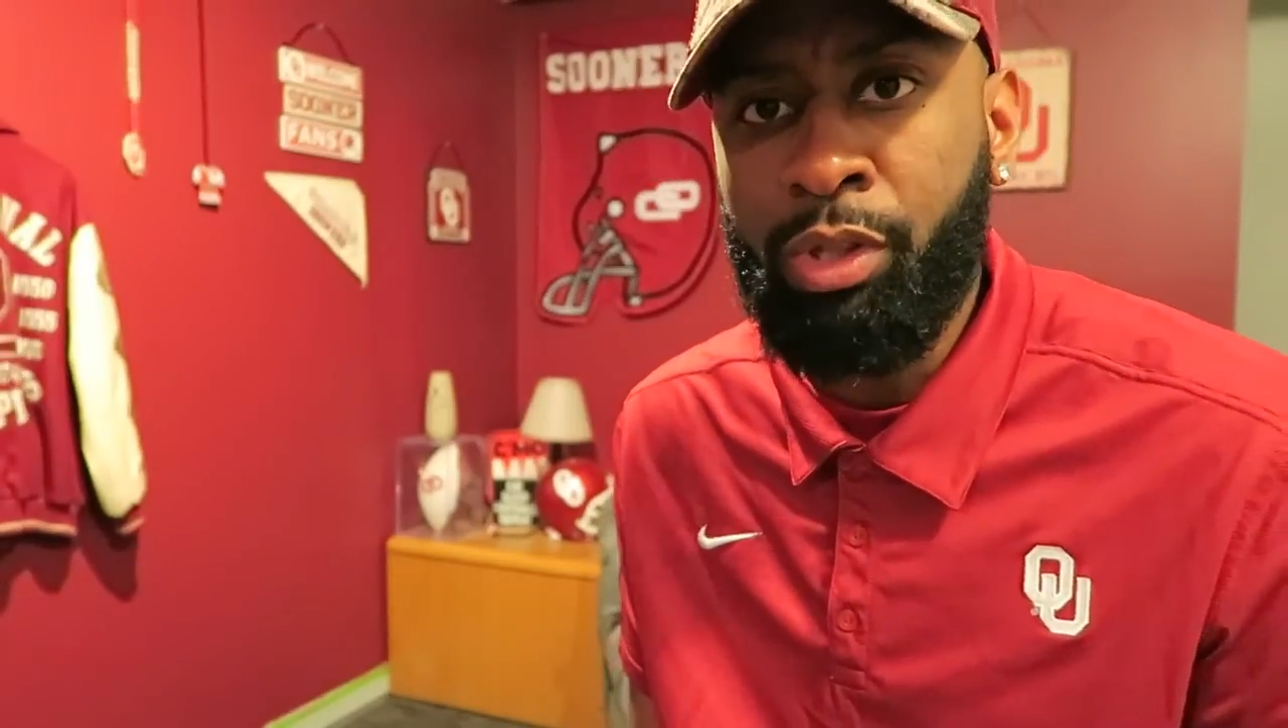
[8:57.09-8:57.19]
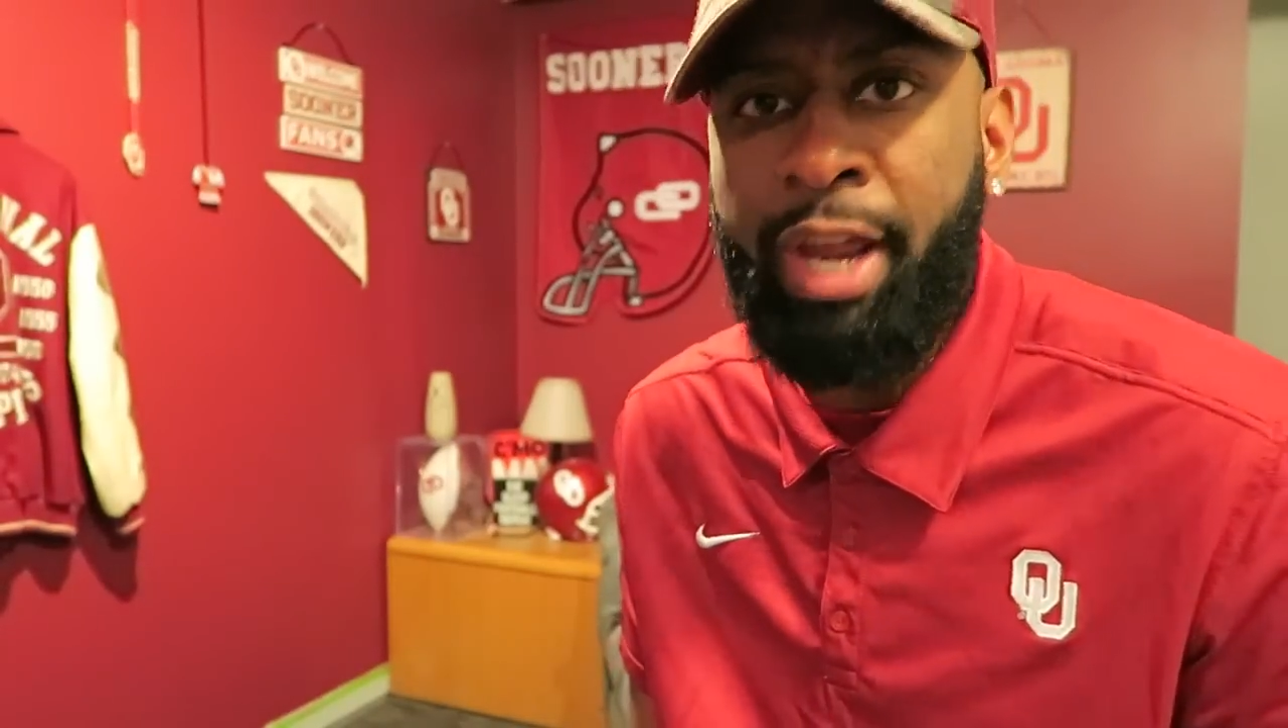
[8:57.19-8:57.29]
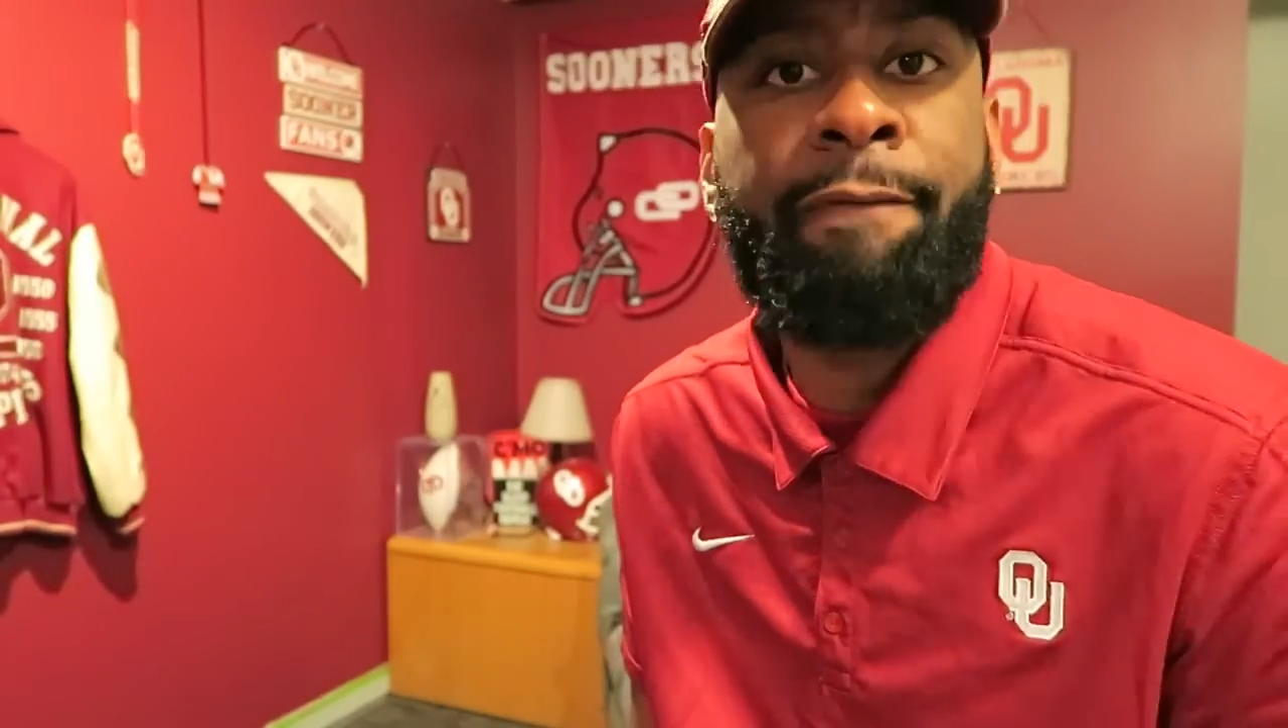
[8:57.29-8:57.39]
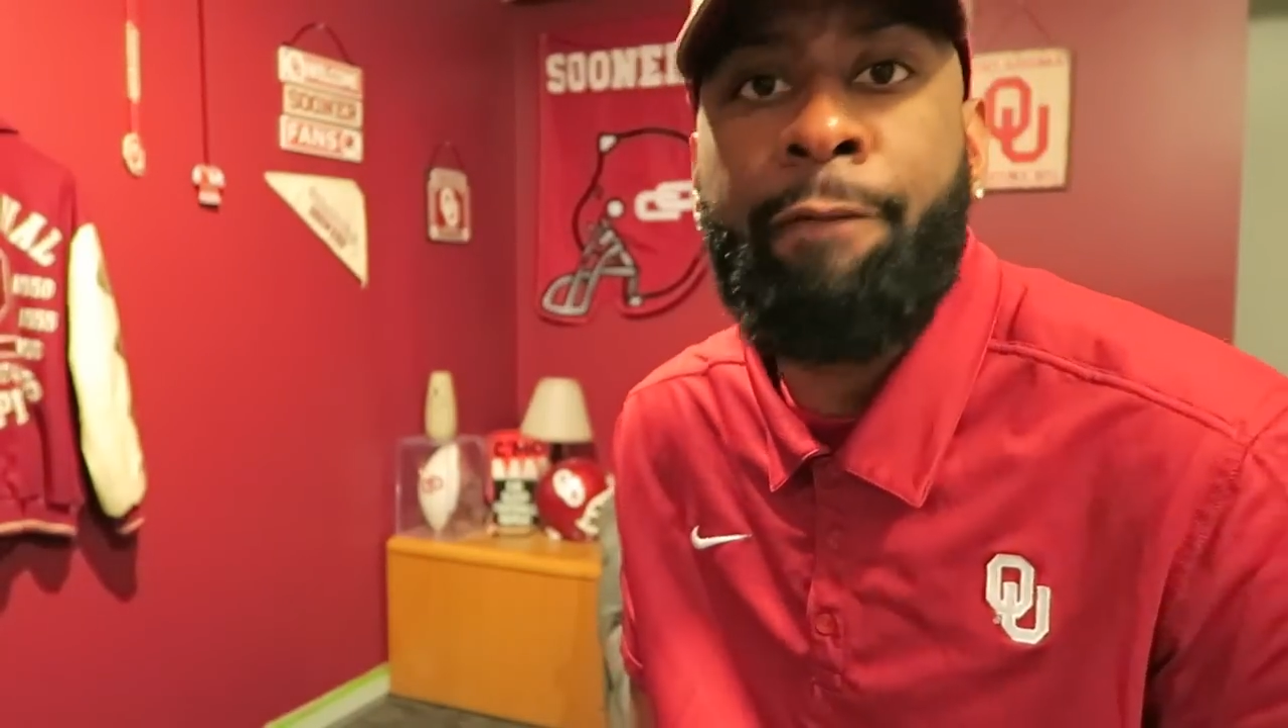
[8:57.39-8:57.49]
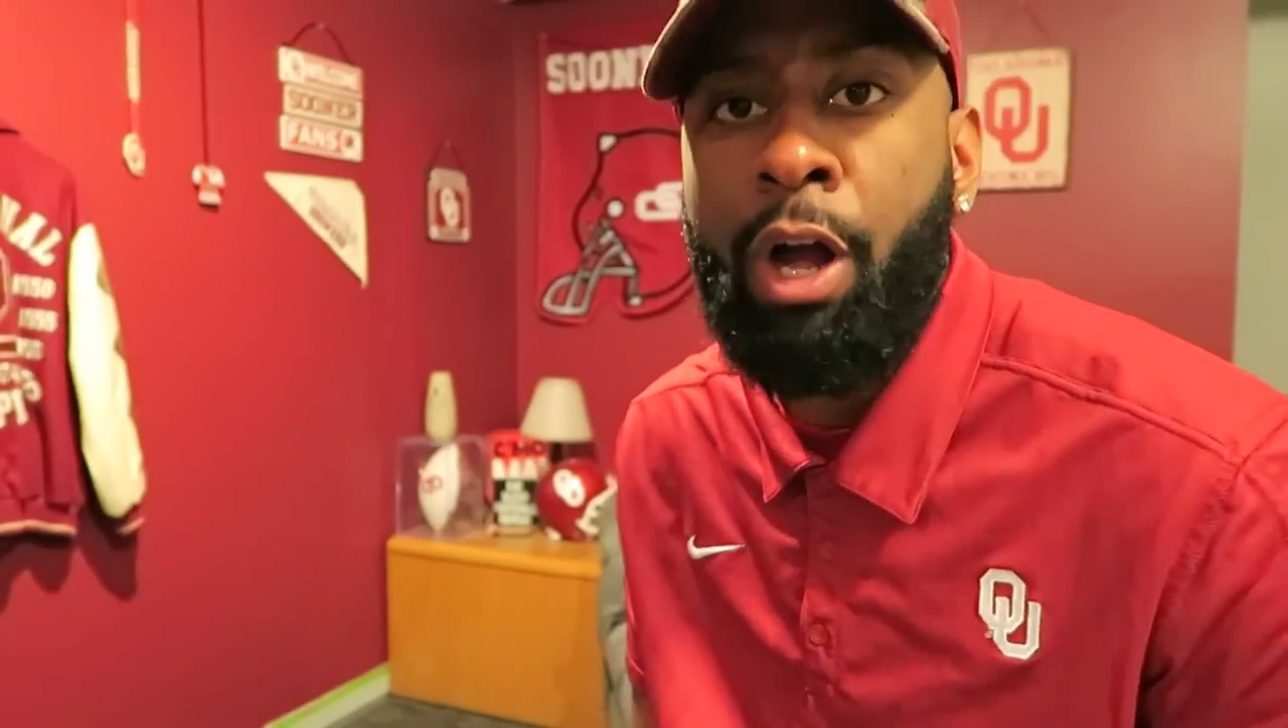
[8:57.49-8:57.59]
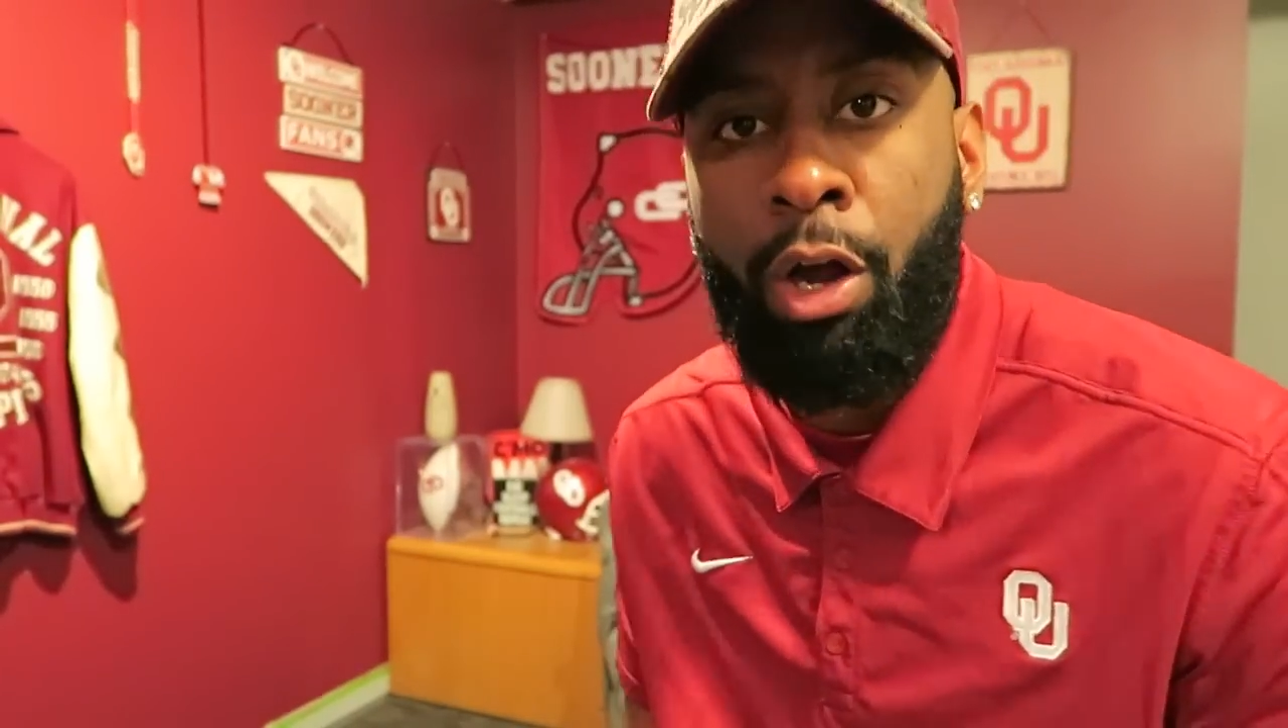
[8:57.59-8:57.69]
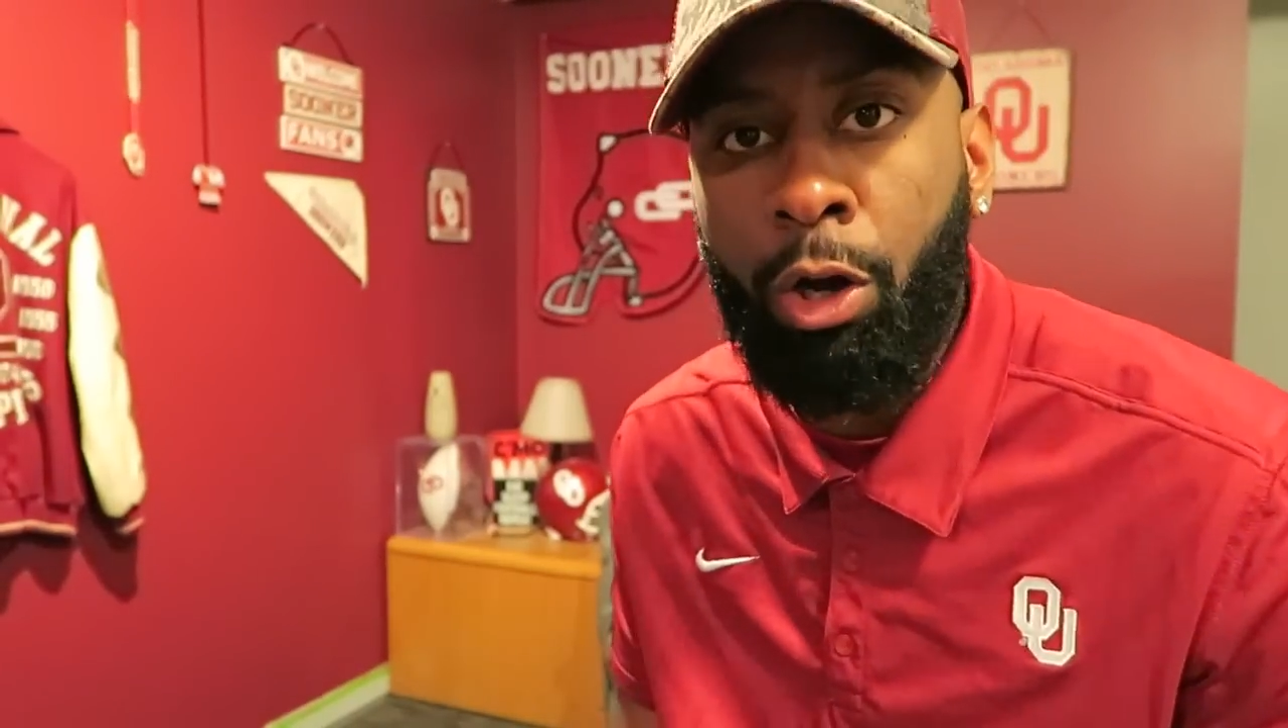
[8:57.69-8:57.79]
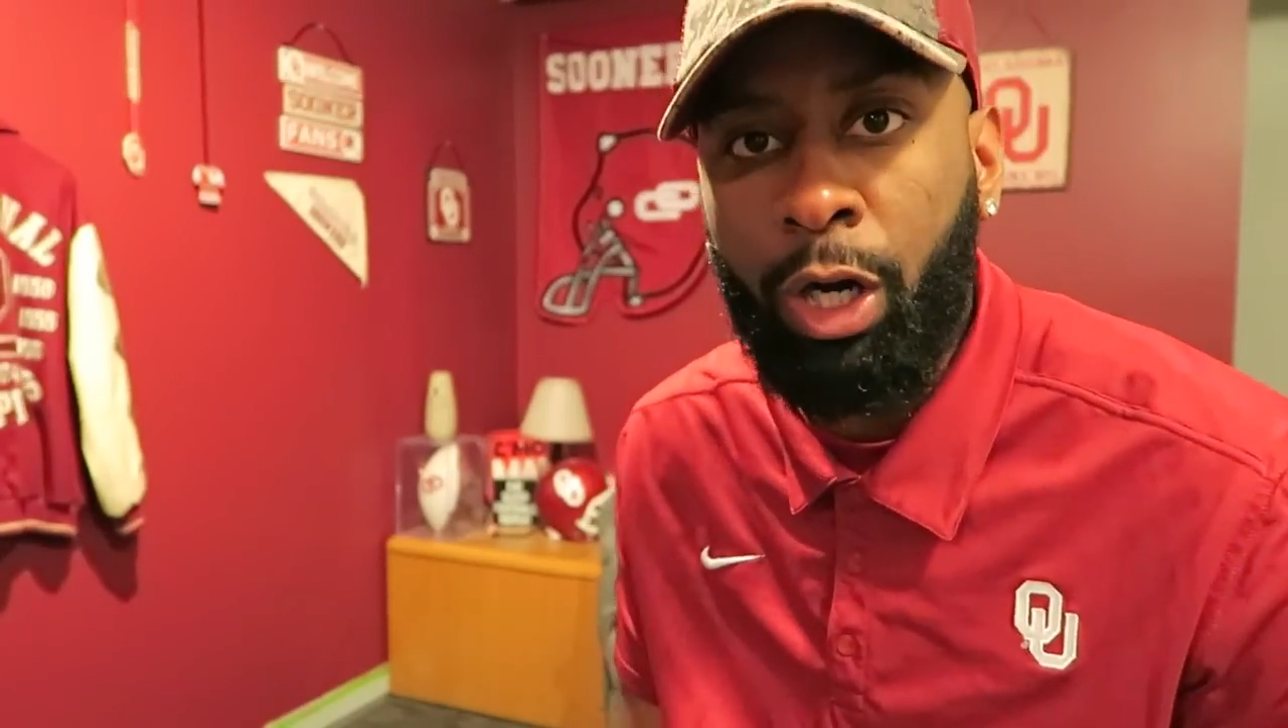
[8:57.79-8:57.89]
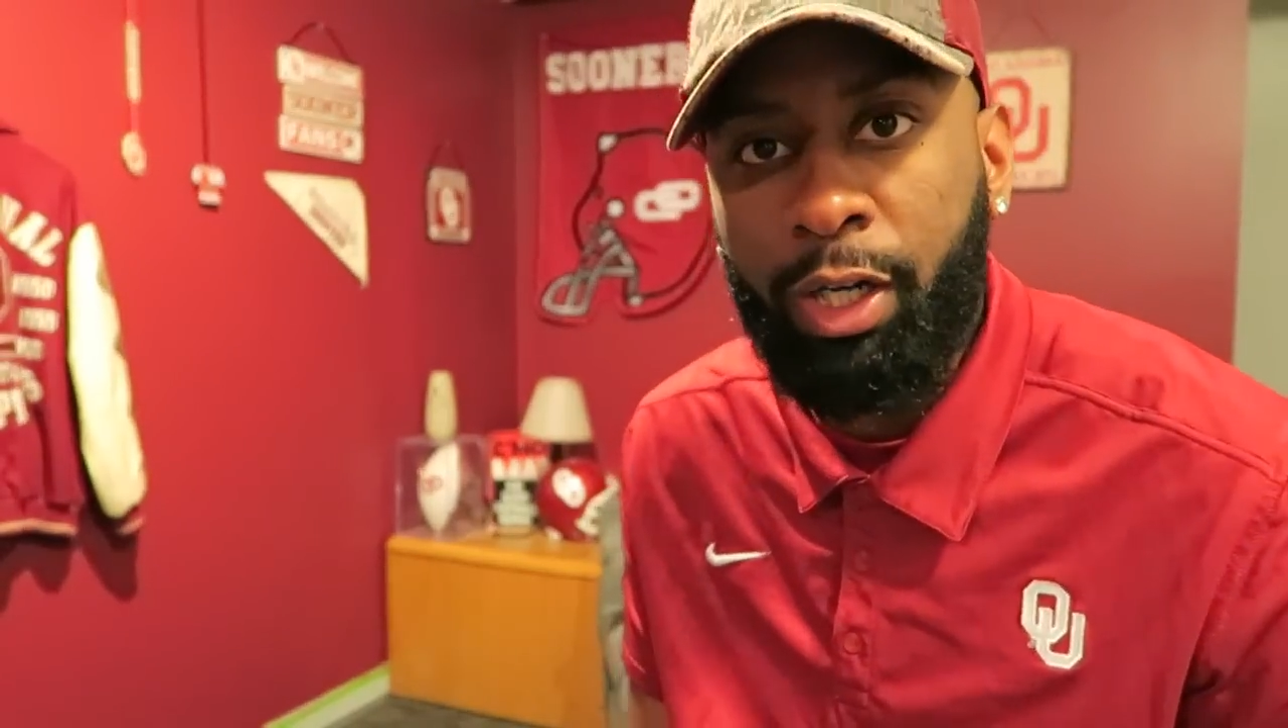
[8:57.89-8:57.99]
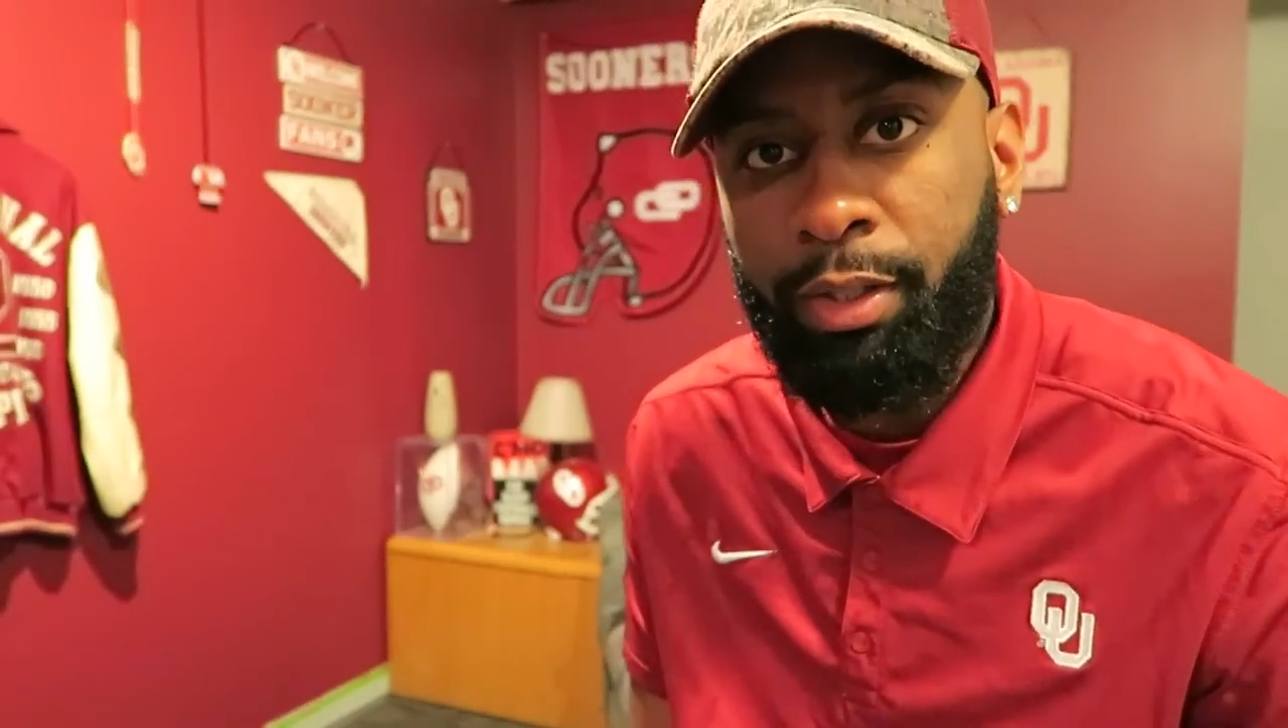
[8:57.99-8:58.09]
they fought
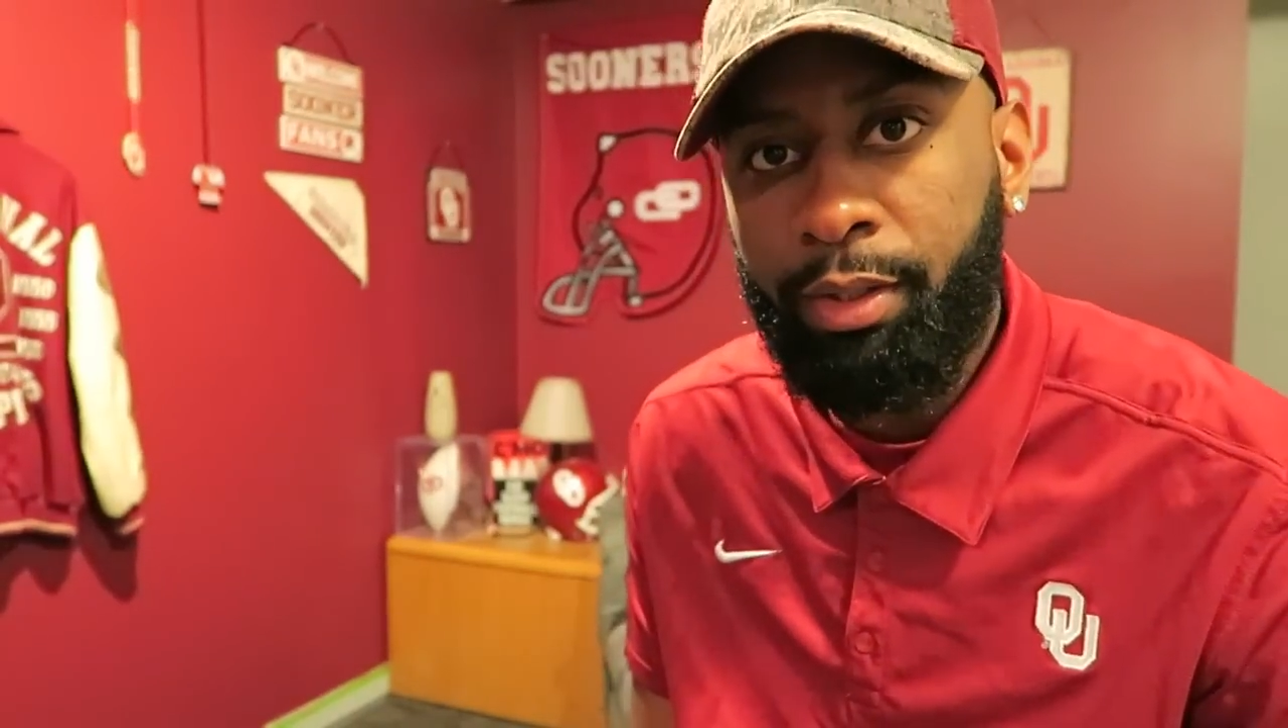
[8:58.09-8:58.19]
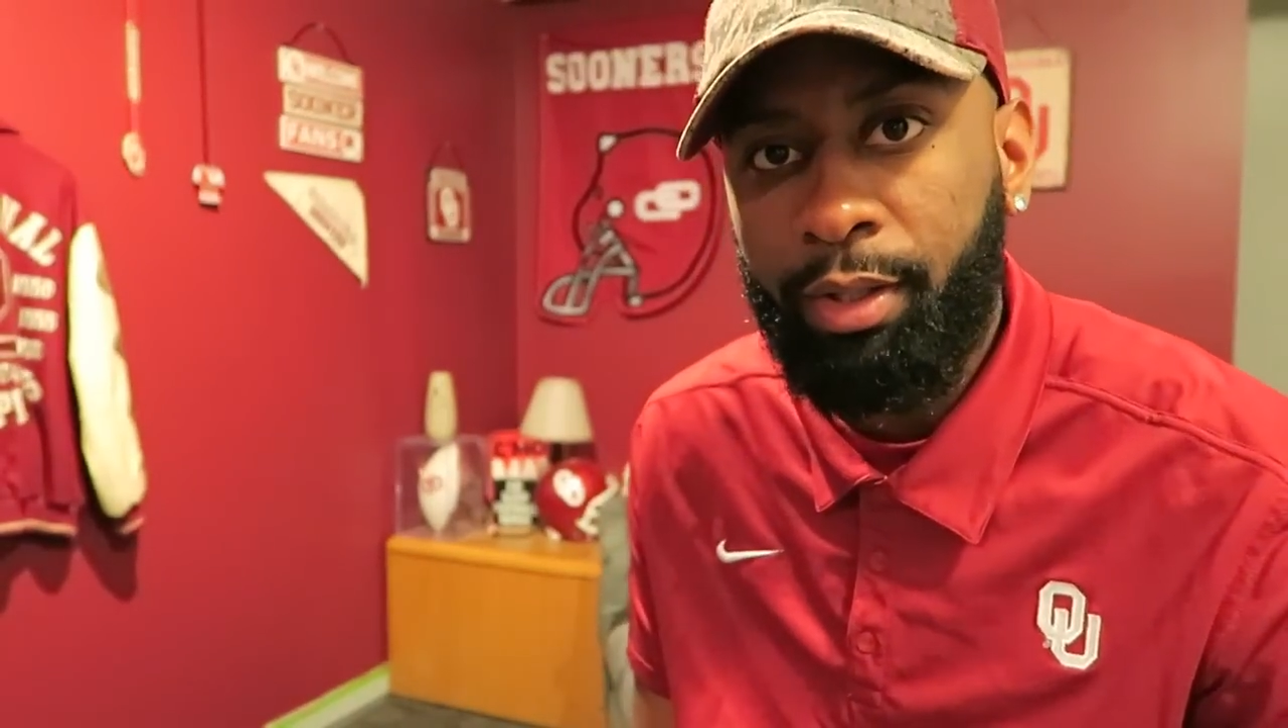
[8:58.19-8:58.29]
hard.